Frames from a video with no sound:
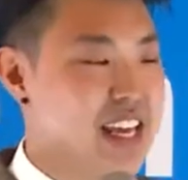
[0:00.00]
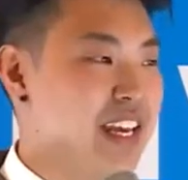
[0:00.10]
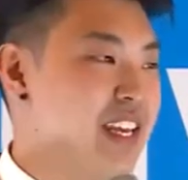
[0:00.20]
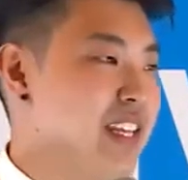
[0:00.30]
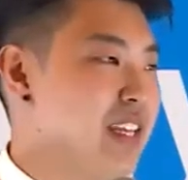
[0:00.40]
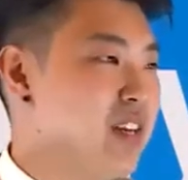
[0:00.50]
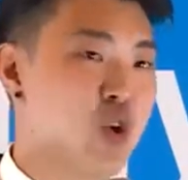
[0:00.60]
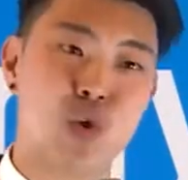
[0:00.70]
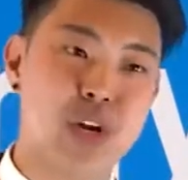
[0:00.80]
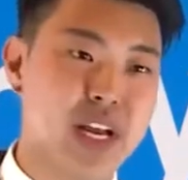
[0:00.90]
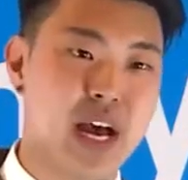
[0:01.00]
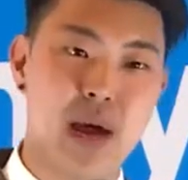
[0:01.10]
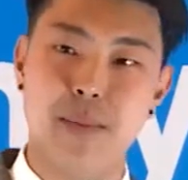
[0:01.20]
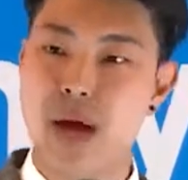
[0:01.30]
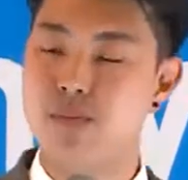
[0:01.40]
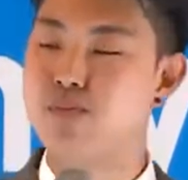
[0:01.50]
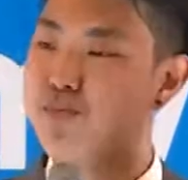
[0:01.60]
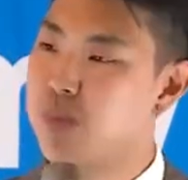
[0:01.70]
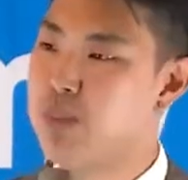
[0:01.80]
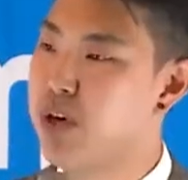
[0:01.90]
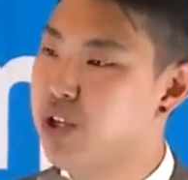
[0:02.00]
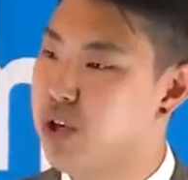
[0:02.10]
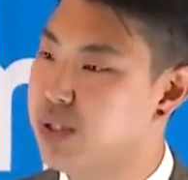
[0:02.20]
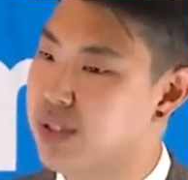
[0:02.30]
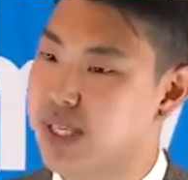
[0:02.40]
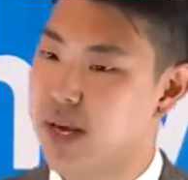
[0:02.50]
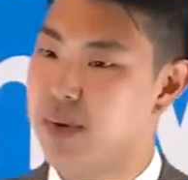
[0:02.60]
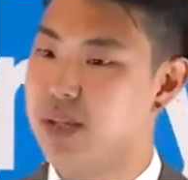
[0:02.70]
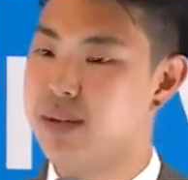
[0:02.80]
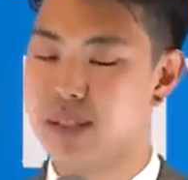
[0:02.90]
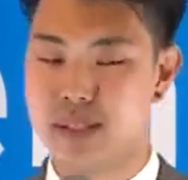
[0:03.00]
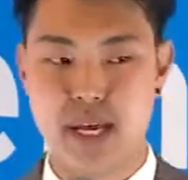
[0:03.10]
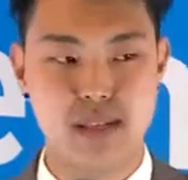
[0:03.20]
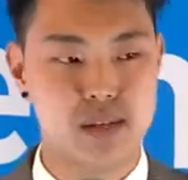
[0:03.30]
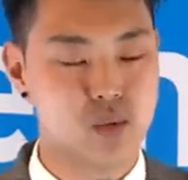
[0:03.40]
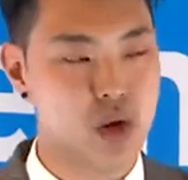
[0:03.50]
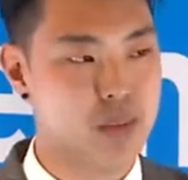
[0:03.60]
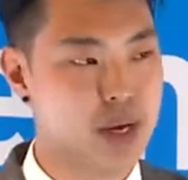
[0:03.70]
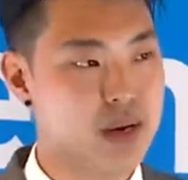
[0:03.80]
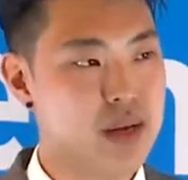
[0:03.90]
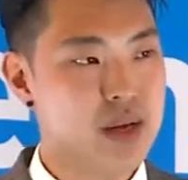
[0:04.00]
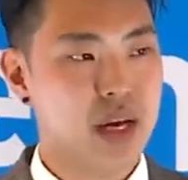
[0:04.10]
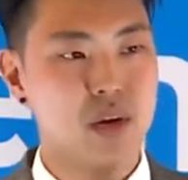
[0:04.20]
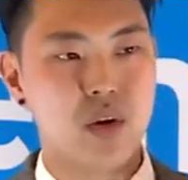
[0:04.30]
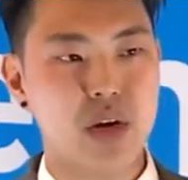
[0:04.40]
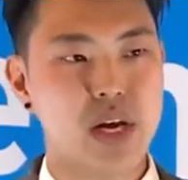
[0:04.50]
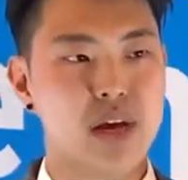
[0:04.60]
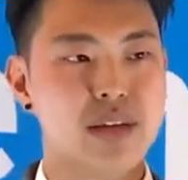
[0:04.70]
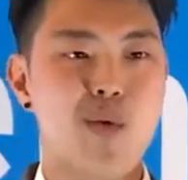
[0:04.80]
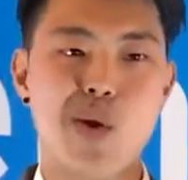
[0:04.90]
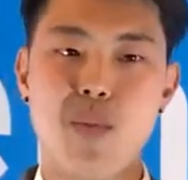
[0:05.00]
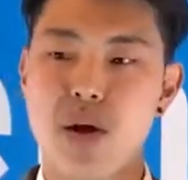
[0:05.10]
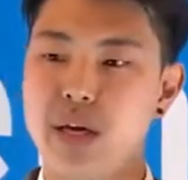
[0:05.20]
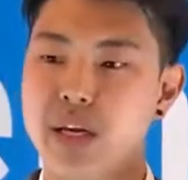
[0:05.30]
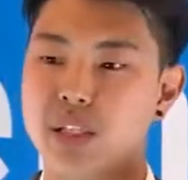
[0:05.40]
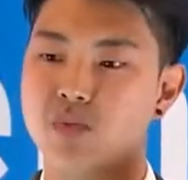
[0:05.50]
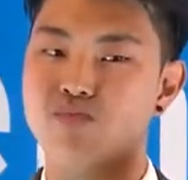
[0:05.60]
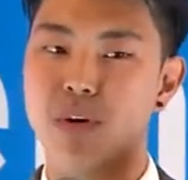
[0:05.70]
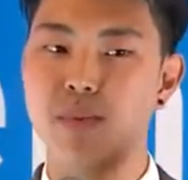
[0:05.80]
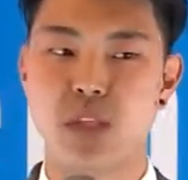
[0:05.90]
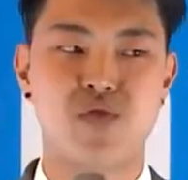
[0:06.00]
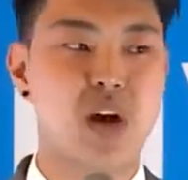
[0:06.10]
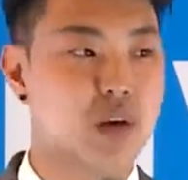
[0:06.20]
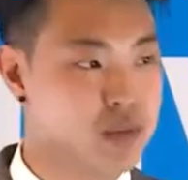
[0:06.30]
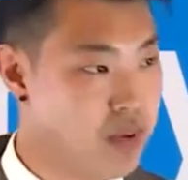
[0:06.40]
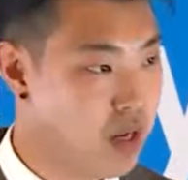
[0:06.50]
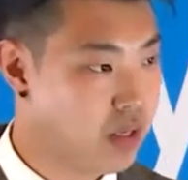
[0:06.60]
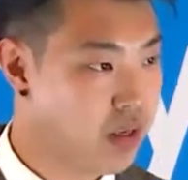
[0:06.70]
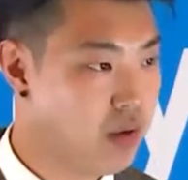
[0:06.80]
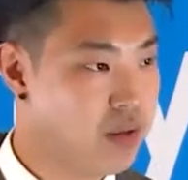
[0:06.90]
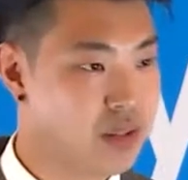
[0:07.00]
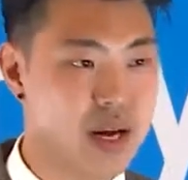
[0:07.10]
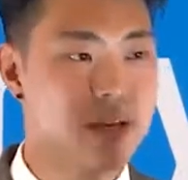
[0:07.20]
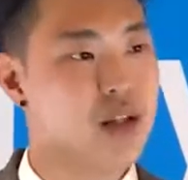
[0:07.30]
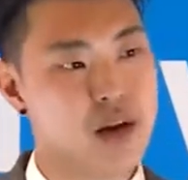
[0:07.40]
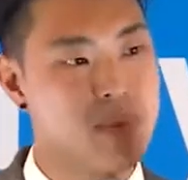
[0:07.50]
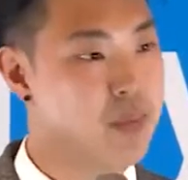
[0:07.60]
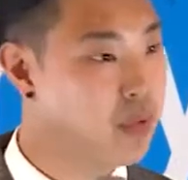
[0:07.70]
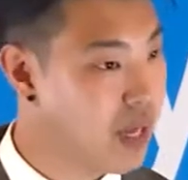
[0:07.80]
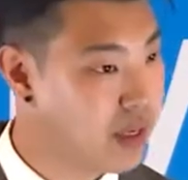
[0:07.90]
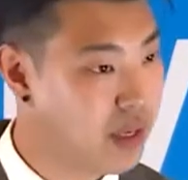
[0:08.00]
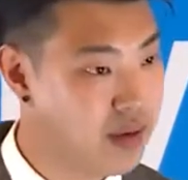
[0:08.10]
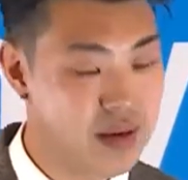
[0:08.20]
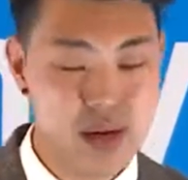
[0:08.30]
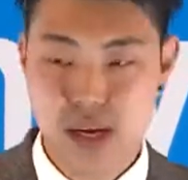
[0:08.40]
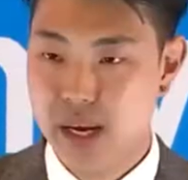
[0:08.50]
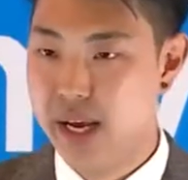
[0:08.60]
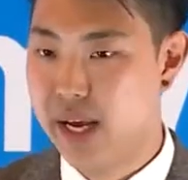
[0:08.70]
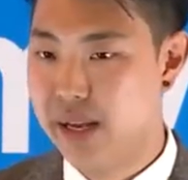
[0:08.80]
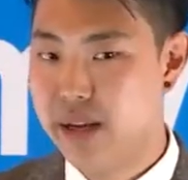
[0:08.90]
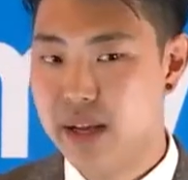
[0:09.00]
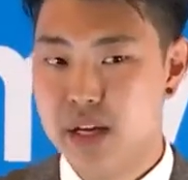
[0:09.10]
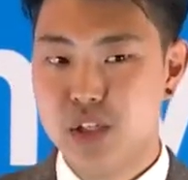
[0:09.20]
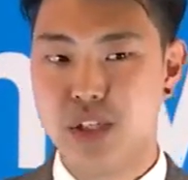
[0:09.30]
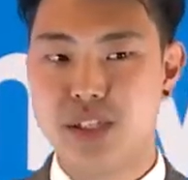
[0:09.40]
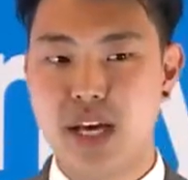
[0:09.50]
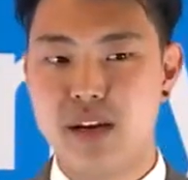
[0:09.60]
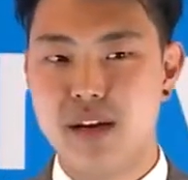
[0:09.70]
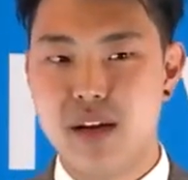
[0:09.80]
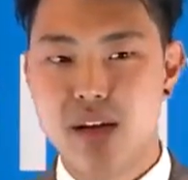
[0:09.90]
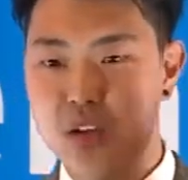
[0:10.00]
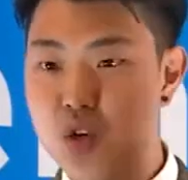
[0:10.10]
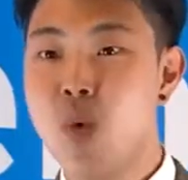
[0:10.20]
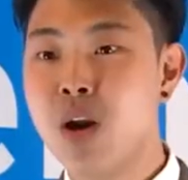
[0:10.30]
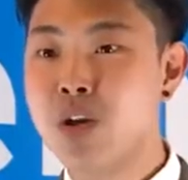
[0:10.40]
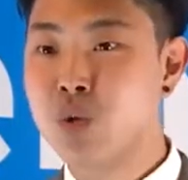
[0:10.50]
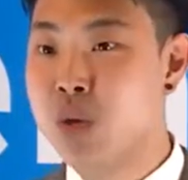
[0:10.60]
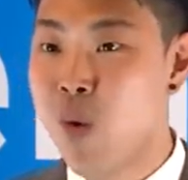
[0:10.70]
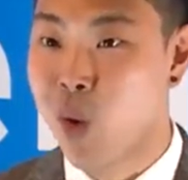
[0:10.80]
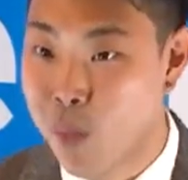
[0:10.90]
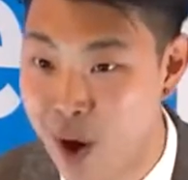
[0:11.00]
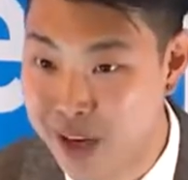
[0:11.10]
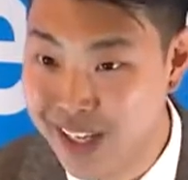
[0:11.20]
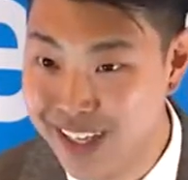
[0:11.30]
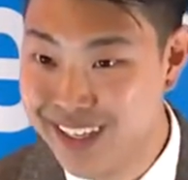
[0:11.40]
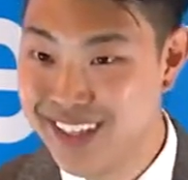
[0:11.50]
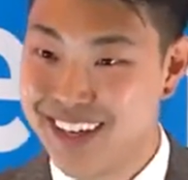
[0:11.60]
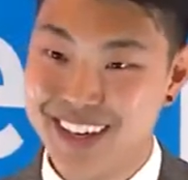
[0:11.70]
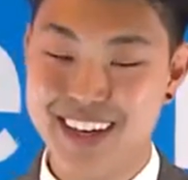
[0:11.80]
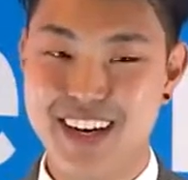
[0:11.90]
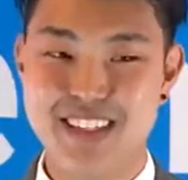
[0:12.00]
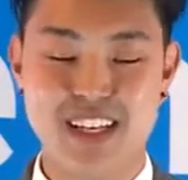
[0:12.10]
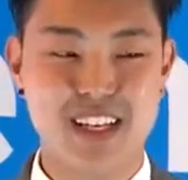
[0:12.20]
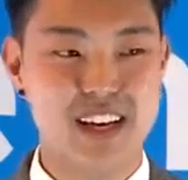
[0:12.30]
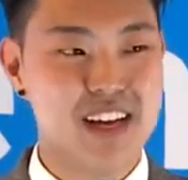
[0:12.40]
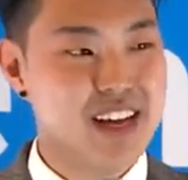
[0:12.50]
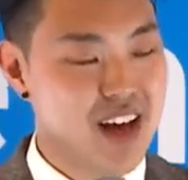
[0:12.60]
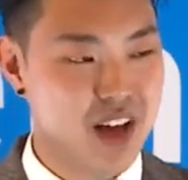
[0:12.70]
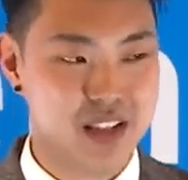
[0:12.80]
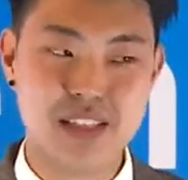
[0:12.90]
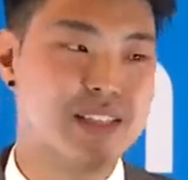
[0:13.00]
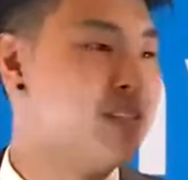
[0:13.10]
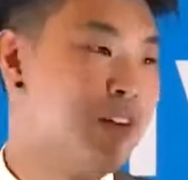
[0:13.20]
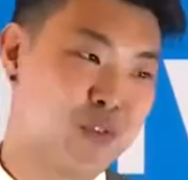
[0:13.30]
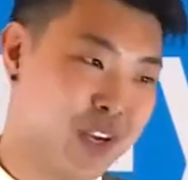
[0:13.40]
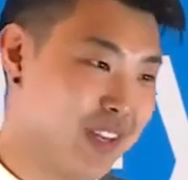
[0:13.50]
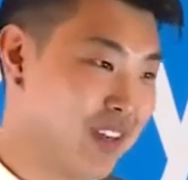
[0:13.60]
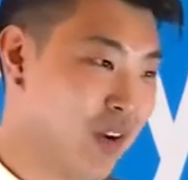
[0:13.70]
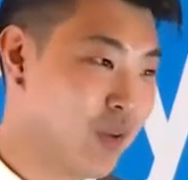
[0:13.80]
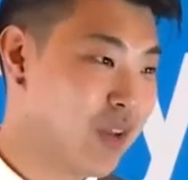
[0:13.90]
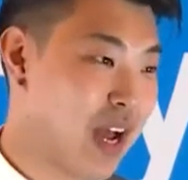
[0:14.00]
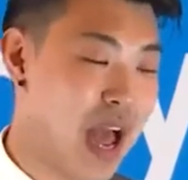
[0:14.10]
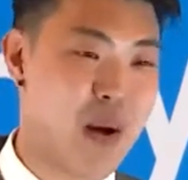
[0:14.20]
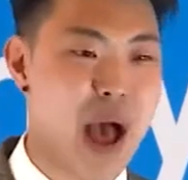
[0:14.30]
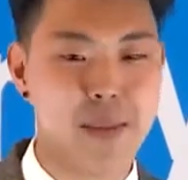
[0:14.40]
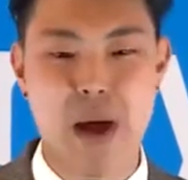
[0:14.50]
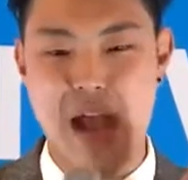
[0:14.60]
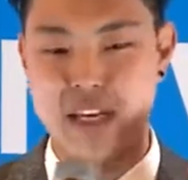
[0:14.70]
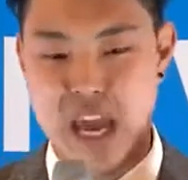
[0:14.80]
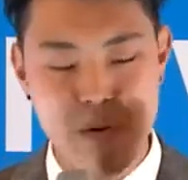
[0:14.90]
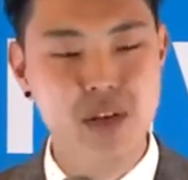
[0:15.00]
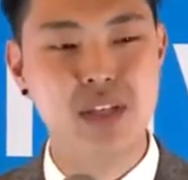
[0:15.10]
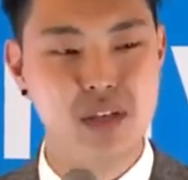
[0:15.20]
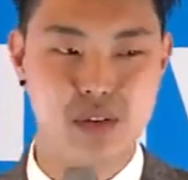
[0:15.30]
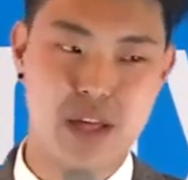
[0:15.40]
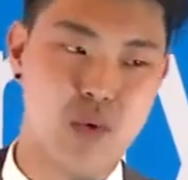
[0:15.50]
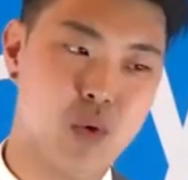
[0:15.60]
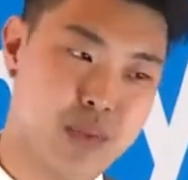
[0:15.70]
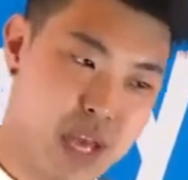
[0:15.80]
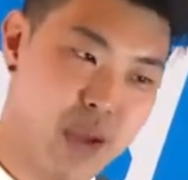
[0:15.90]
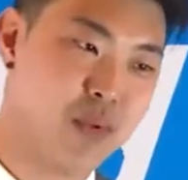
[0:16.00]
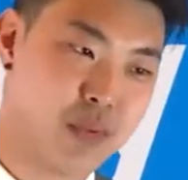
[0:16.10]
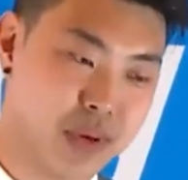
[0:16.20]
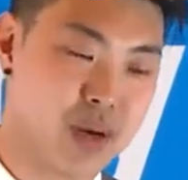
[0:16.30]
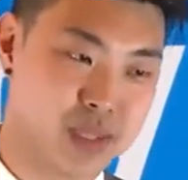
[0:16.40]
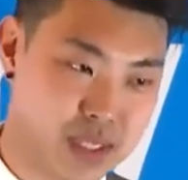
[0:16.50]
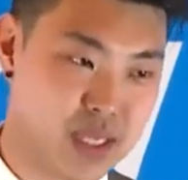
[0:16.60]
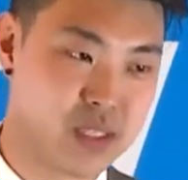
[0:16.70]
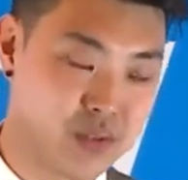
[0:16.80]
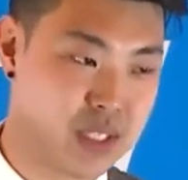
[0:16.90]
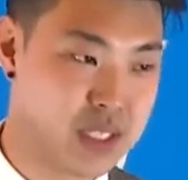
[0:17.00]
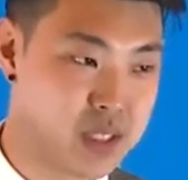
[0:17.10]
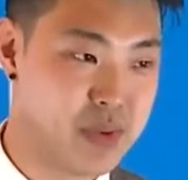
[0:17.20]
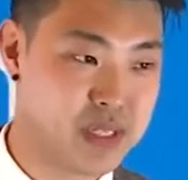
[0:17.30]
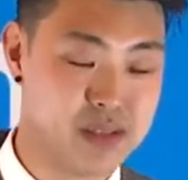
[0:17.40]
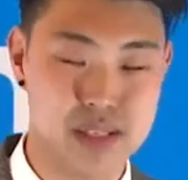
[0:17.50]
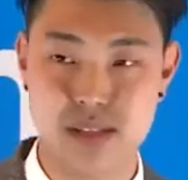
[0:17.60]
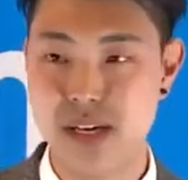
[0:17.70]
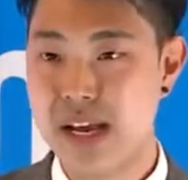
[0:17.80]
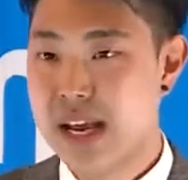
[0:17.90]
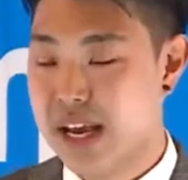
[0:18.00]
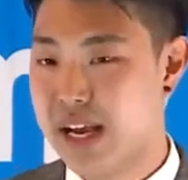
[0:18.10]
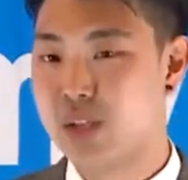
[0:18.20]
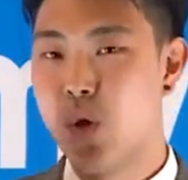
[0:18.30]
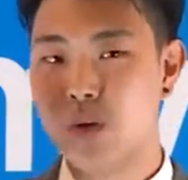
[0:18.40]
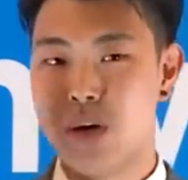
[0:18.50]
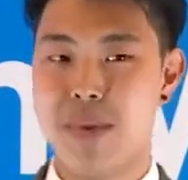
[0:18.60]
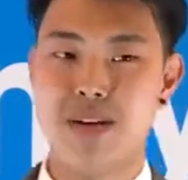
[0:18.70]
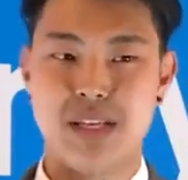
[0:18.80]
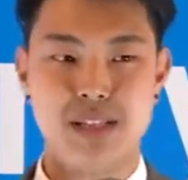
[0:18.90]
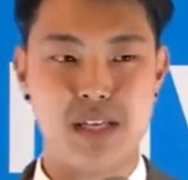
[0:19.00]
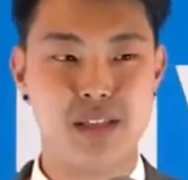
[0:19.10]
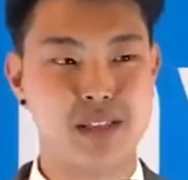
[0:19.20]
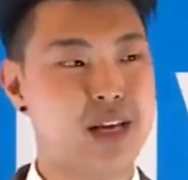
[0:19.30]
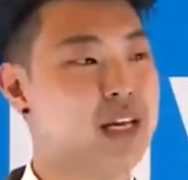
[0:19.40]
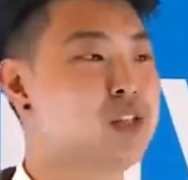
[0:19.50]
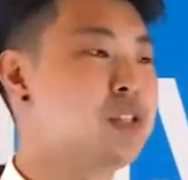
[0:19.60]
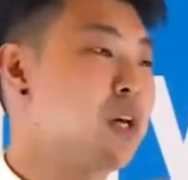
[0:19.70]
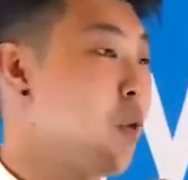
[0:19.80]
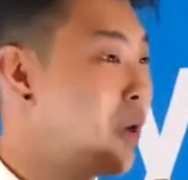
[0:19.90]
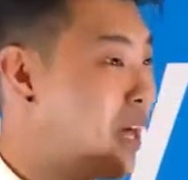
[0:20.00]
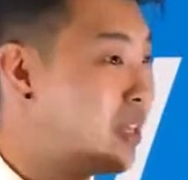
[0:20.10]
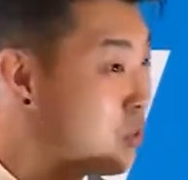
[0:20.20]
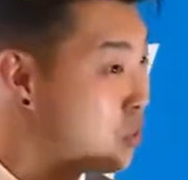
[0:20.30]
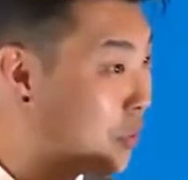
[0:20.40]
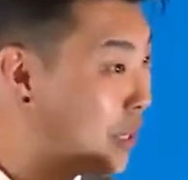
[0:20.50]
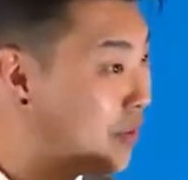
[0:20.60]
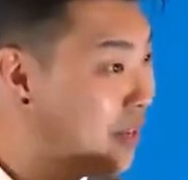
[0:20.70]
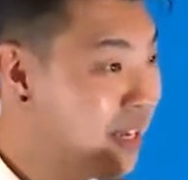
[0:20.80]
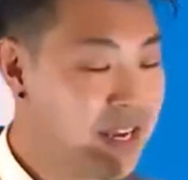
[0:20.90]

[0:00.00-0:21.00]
In Korea, I'm pretty sure it's the same in the States as well, but in Korea, network marketing is pretty much frowned upon. Not a lot of people like it. And she said, "You want to do network marketing?" And I said, "This is different. I guarantee you that we'll be able to become successful in this business." And I told her about these things, and she said, "Okay, let's do it."